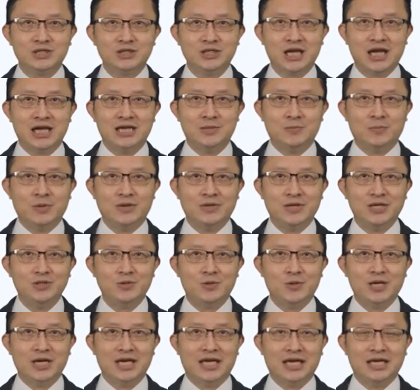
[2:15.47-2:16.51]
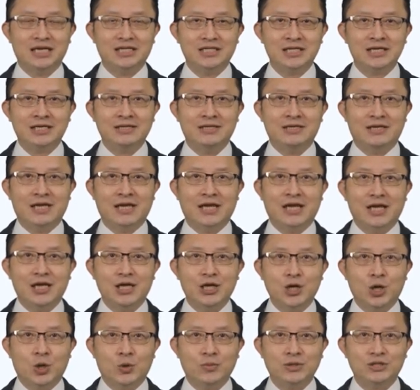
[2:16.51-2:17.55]
January 2018,
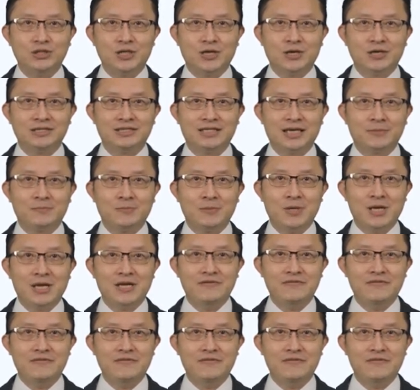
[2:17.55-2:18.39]
your returns are pretty